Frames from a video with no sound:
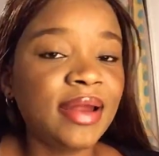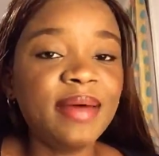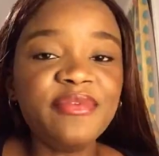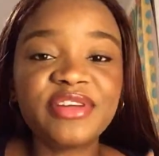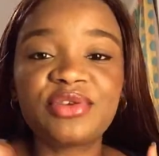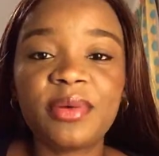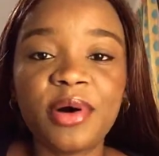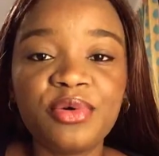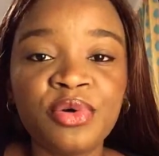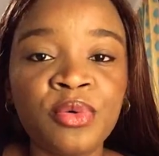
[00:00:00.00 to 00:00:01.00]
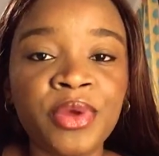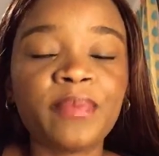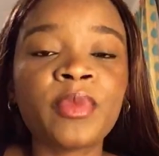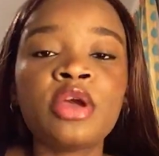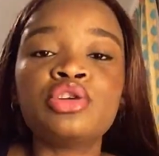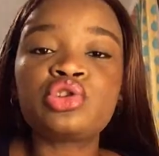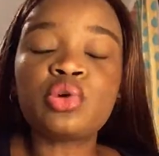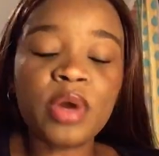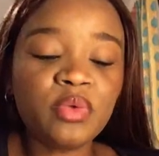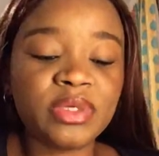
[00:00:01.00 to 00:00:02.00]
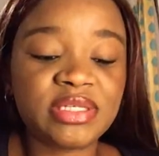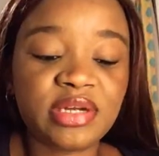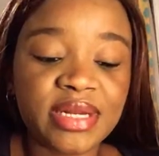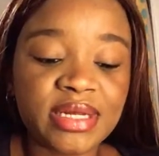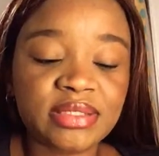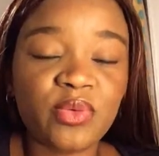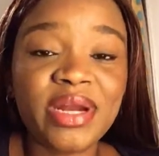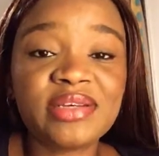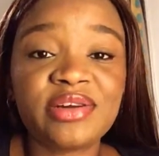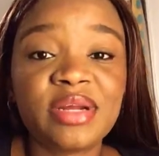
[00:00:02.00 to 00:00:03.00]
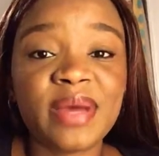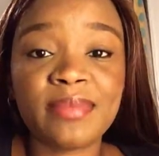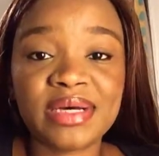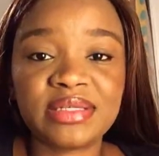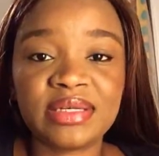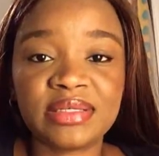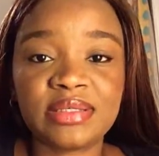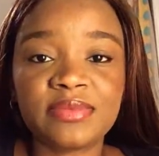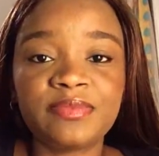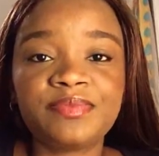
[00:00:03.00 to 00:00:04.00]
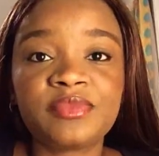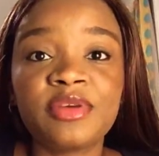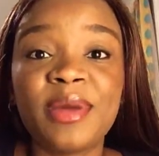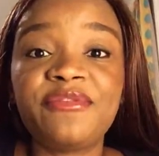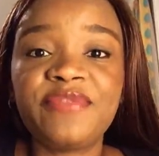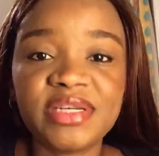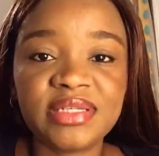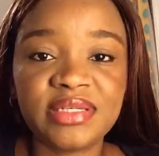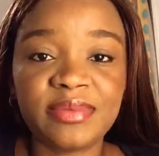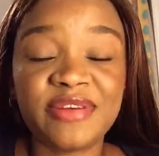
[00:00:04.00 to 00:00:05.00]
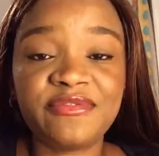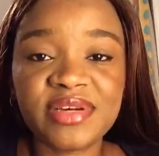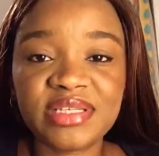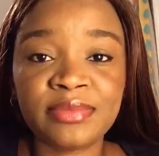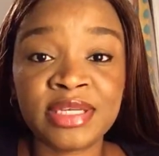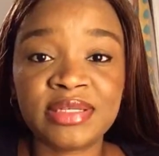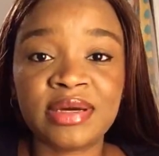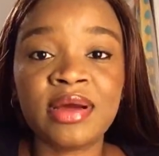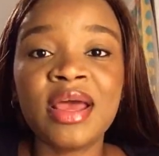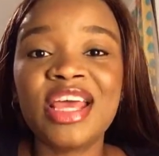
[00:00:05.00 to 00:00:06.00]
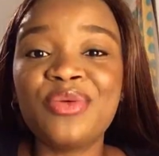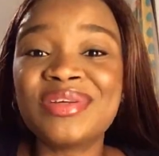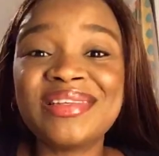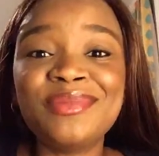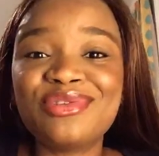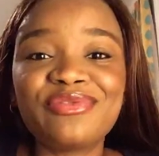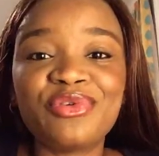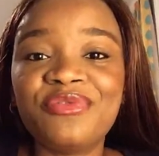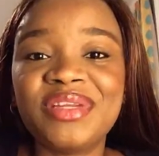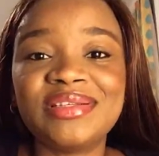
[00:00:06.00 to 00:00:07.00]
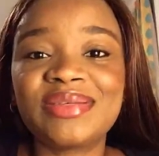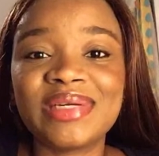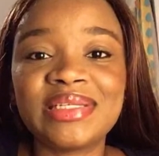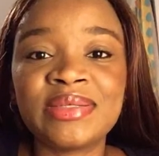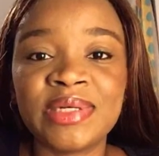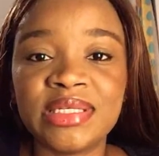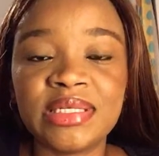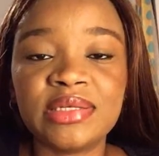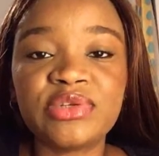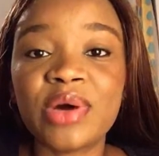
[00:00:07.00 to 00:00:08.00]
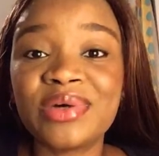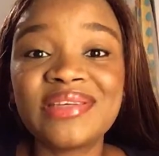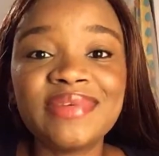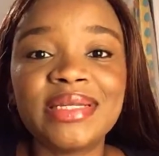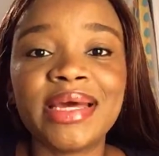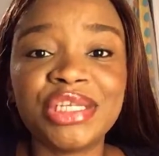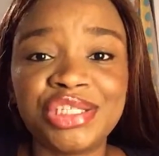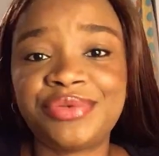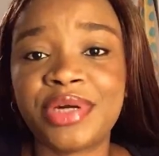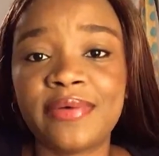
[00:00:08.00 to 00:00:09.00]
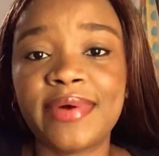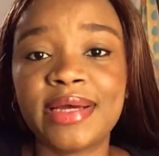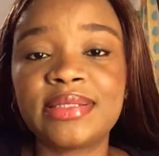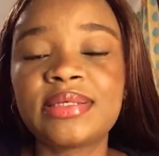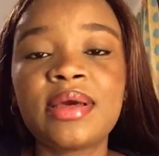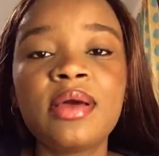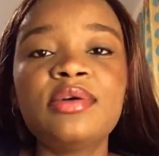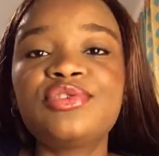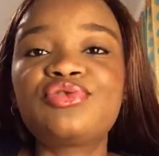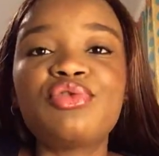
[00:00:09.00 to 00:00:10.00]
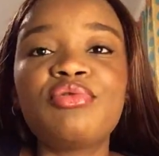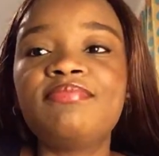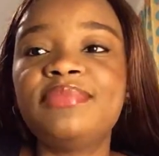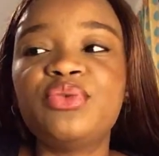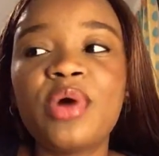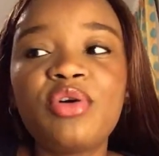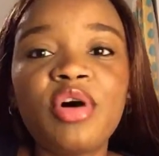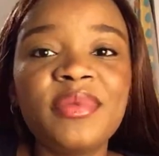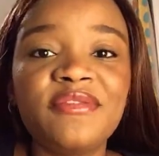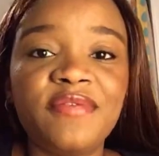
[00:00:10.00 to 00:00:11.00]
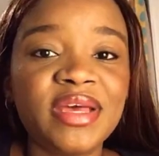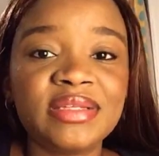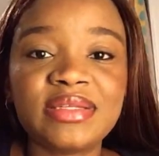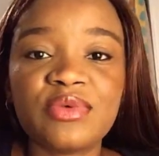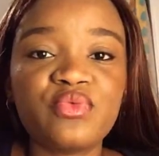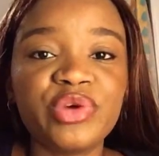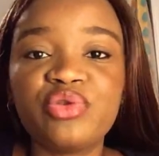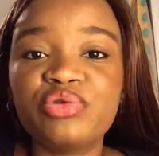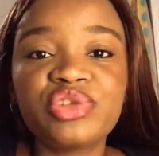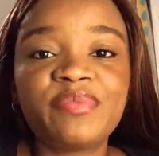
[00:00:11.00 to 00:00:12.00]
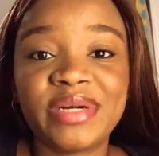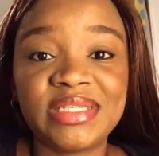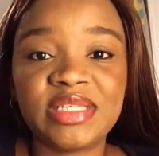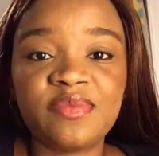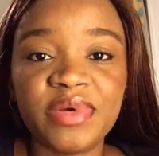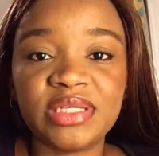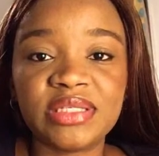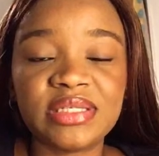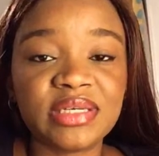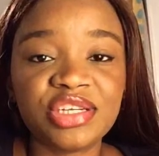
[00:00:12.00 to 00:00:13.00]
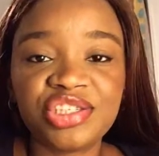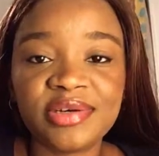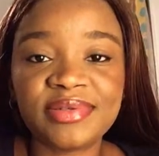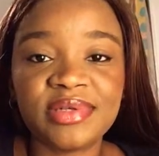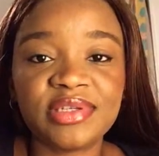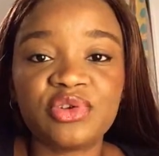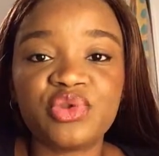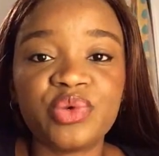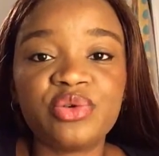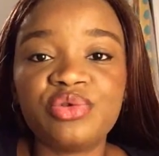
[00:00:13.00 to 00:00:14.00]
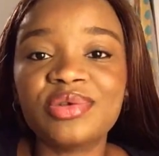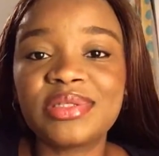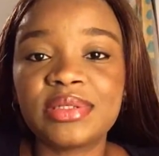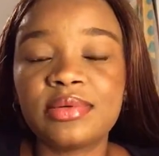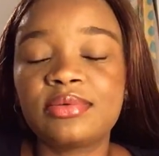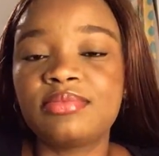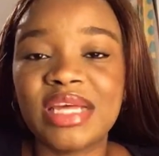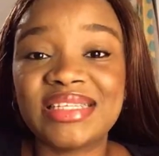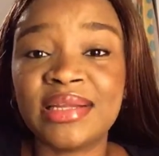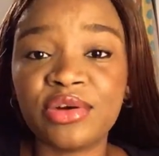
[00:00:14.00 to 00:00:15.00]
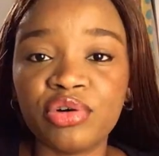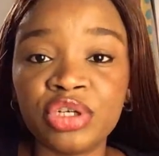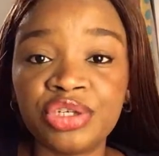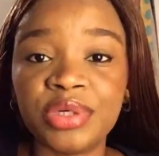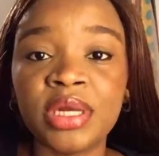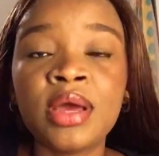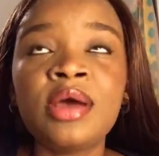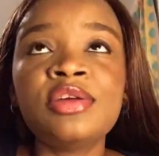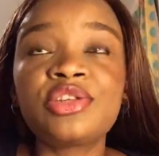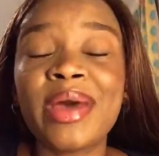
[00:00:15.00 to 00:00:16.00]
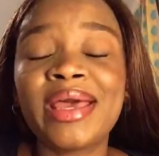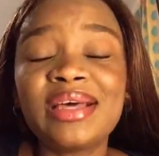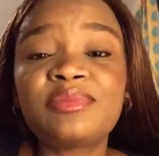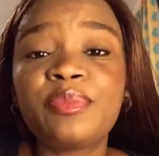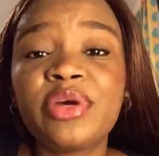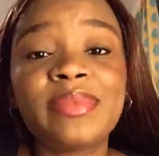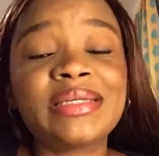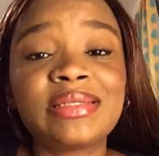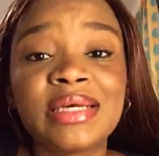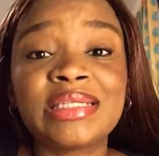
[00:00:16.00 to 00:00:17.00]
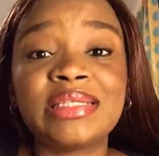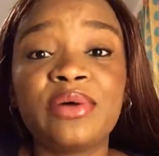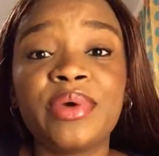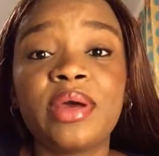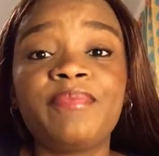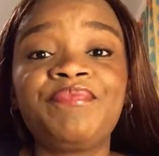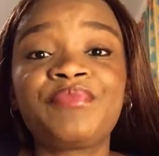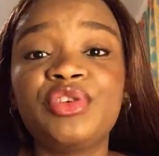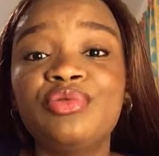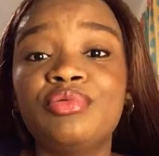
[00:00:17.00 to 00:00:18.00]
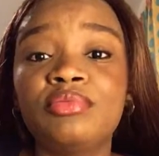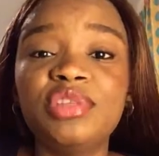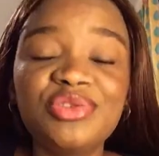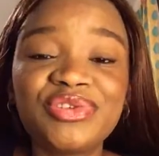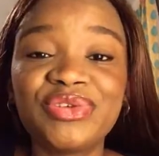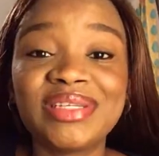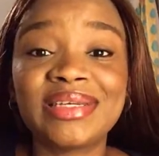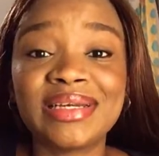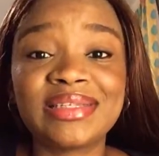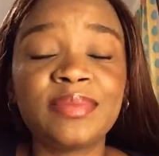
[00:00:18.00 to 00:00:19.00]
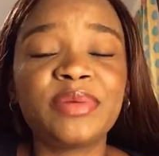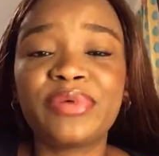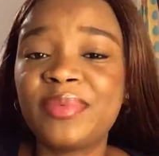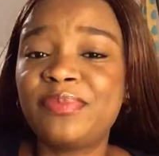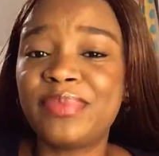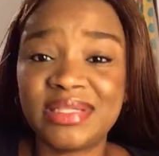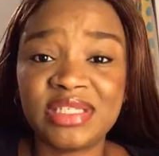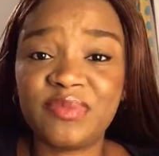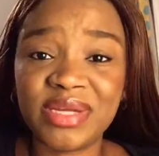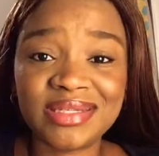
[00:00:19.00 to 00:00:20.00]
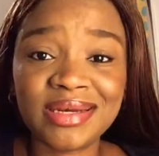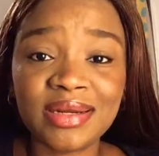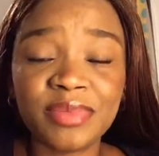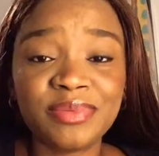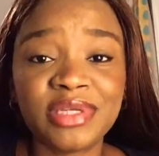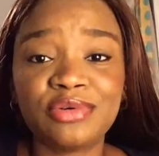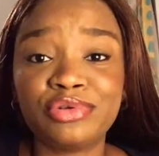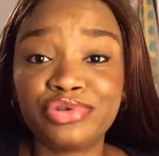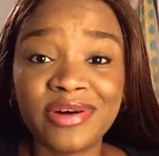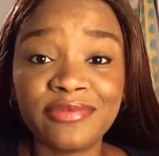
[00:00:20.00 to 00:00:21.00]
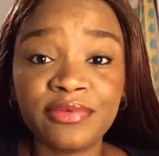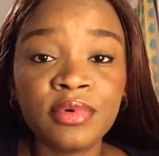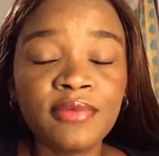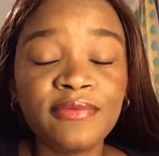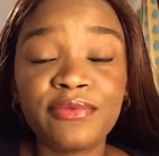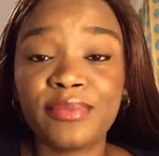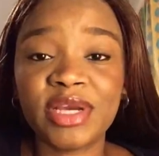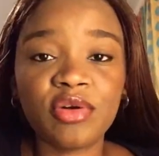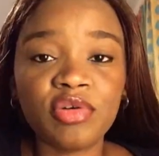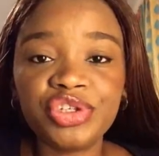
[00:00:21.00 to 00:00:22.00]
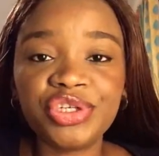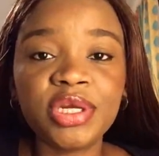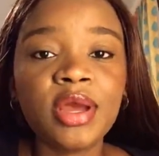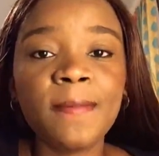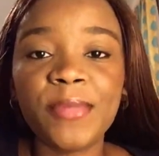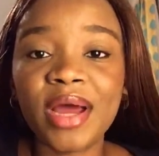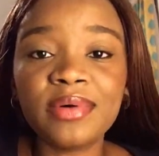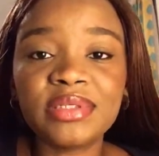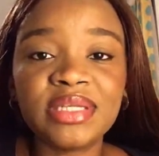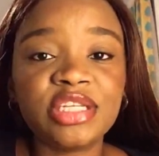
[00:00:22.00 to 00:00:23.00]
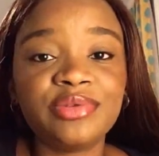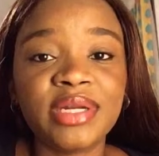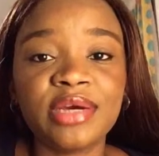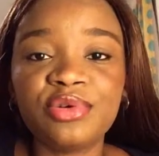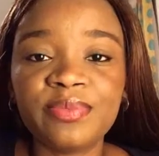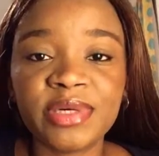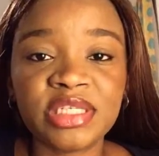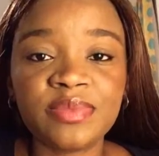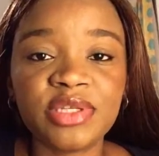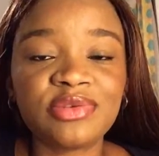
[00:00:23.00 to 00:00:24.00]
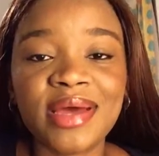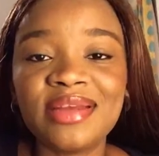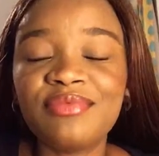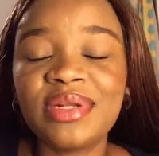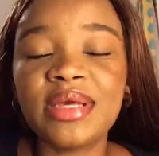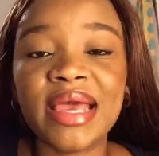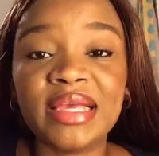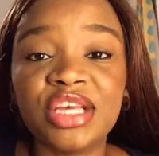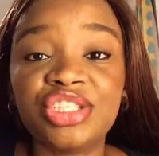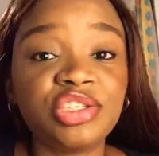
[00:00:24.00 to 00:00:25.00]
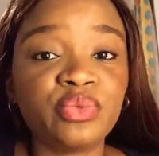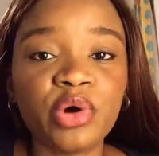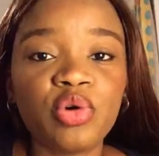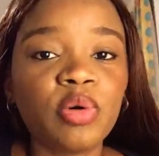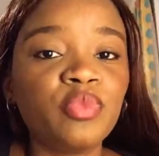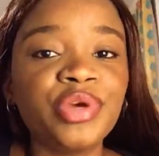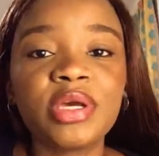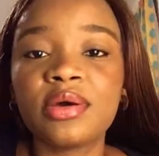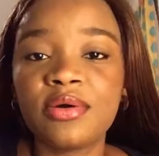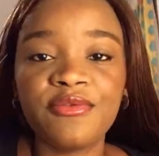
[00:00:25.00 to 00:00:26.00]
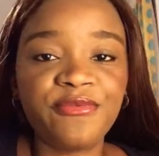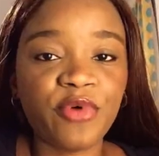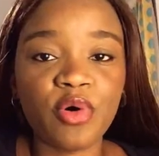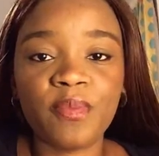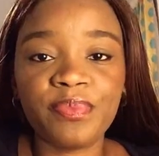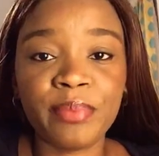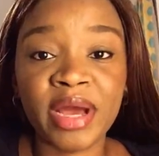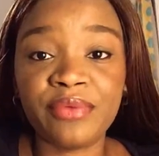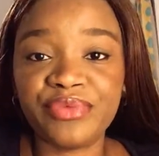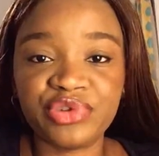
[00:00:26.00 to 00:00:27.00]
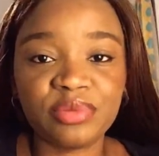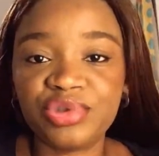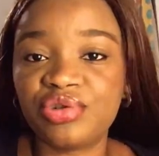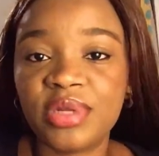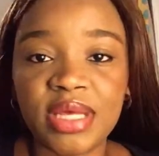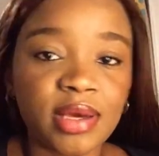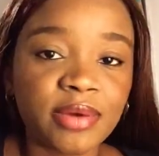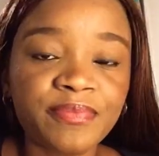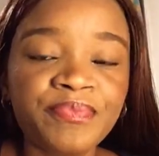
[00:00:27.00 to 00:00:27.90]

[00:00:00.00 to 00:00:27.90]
Let me first talk about Norway. So when I started my master's, my first year, my first semester, it was in the middle of COVID in 2020. So I was even in Nigeria, right? So the welcome event, we couldn't participate, international students, because we could not enter the country. So I guess people in my set that were, you know, new students at that time, they probably participated, and people that could travel from their country. But I was in Nigeria and I couldn't participate. So I didn't really engage in the welcome week for my resumption year.